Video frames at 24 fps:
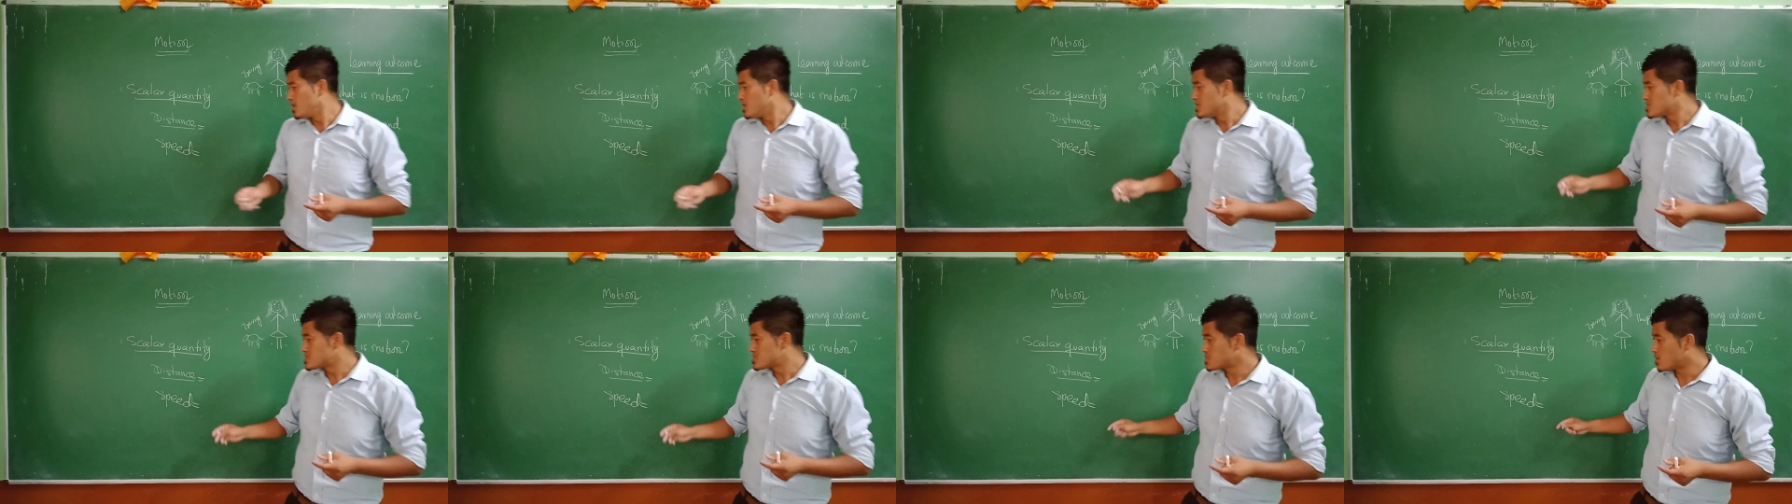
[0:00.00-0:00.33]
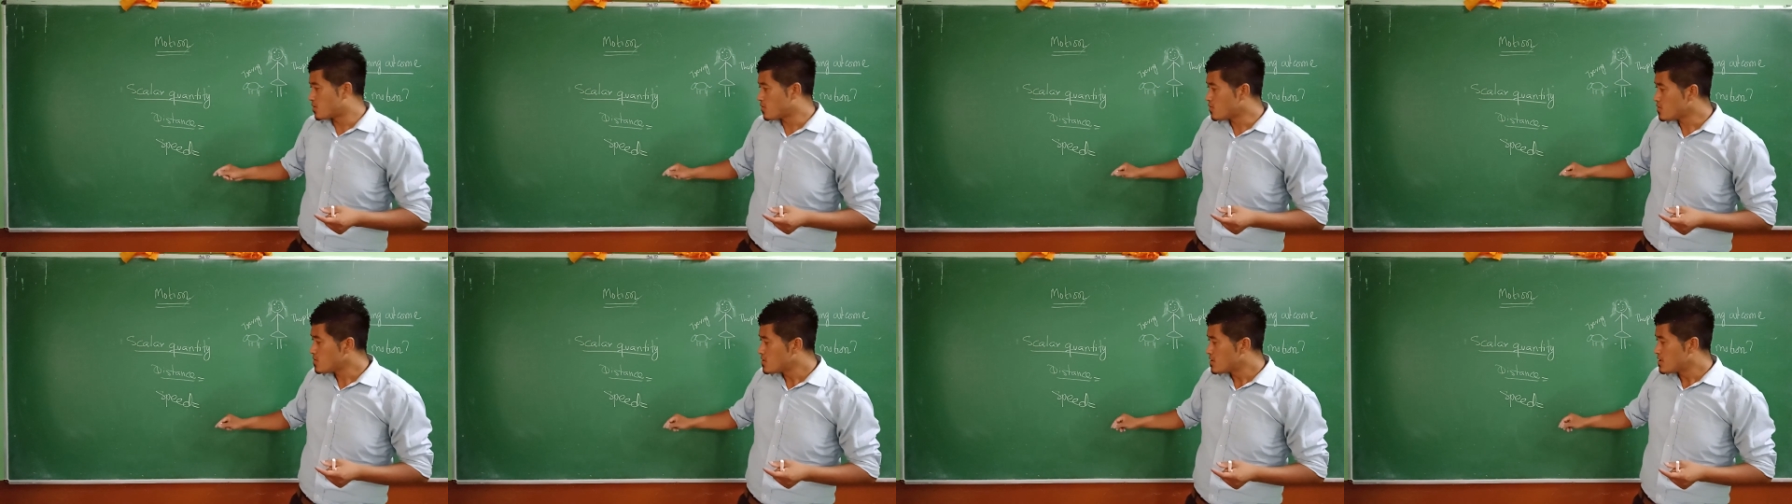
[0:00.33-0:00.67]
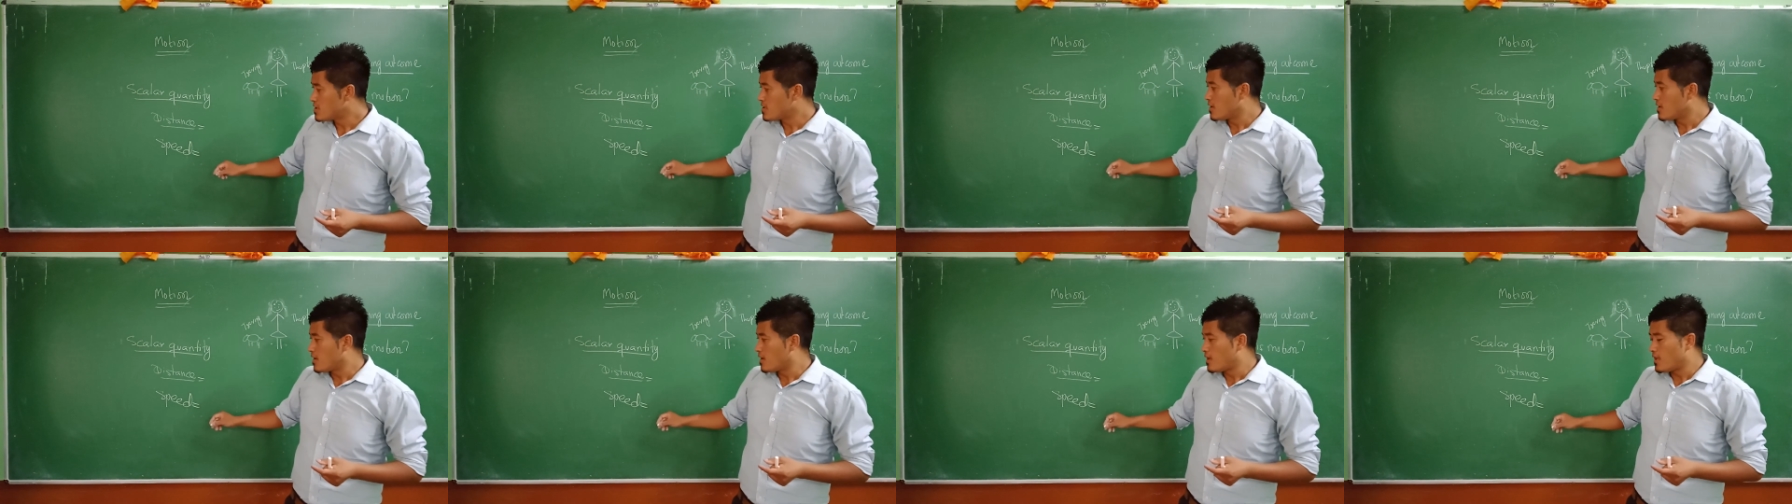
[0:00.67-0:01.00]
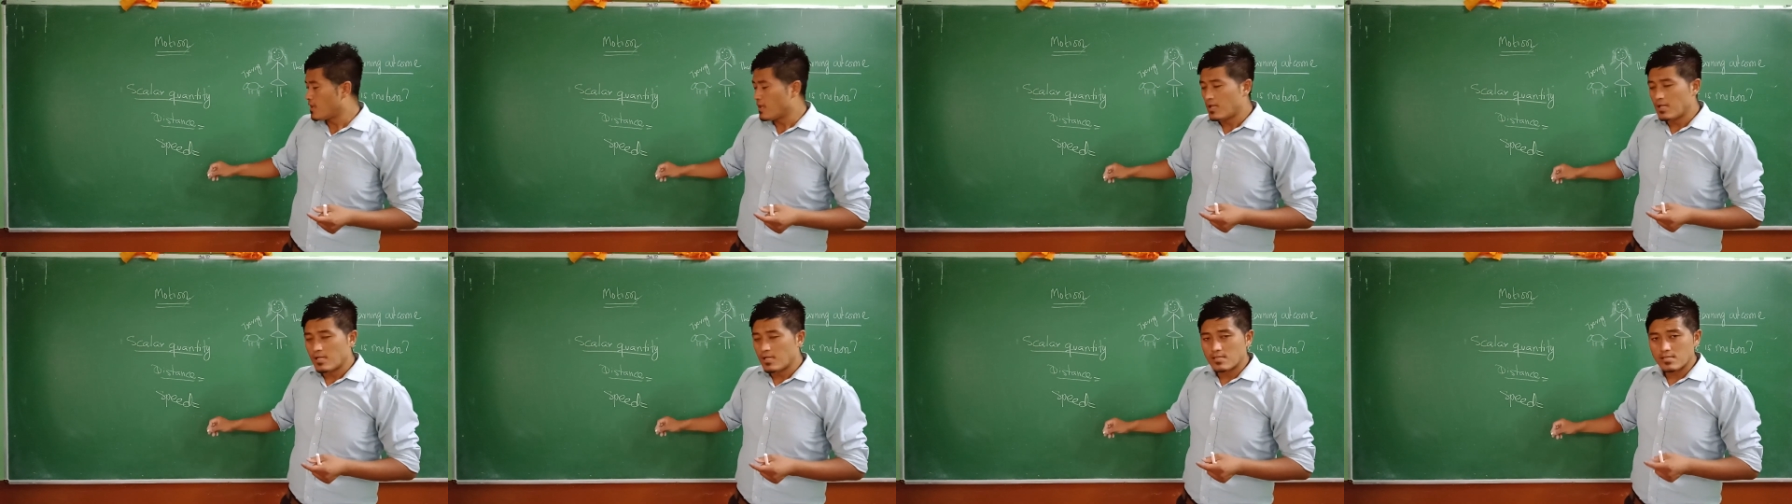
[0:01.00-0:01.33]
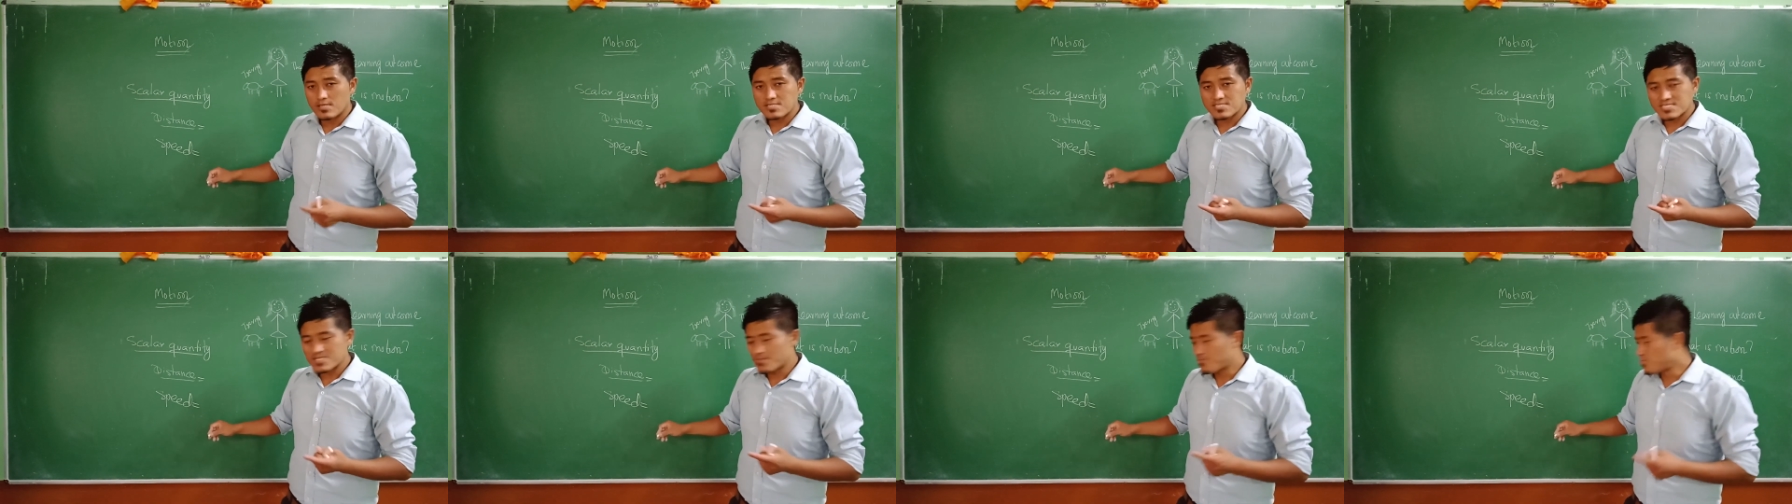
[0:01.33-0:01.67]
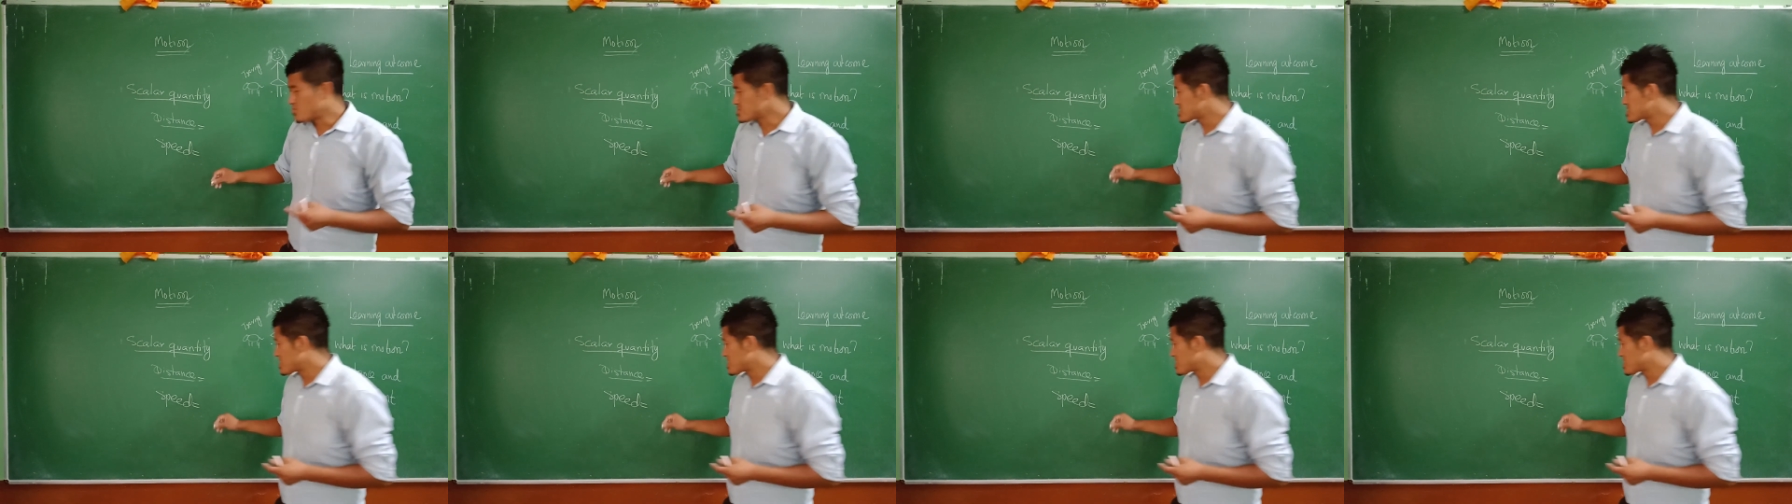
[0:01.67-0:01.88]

So let's suppose,